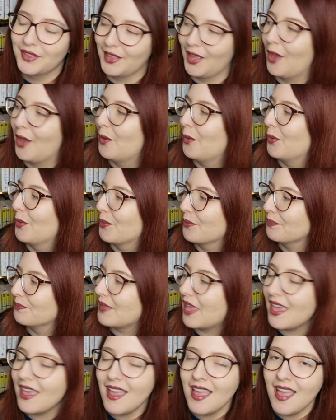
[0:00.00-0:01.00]
So
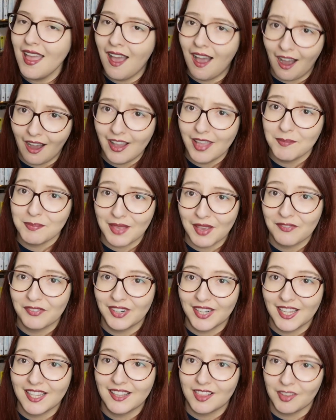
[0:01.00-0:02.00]
I am
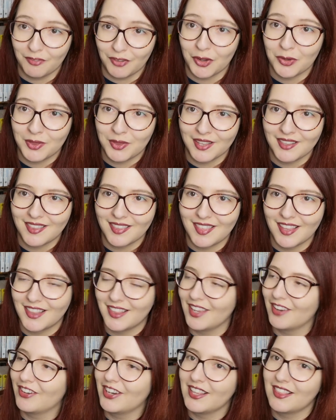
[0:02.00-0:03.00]
definitely devoted to
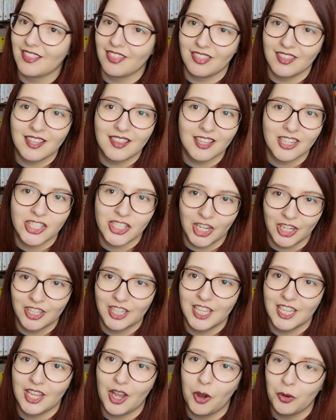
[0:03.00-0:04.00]
this series. These are
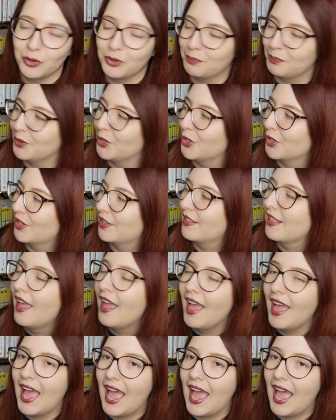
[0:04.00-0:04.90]
chunky old books,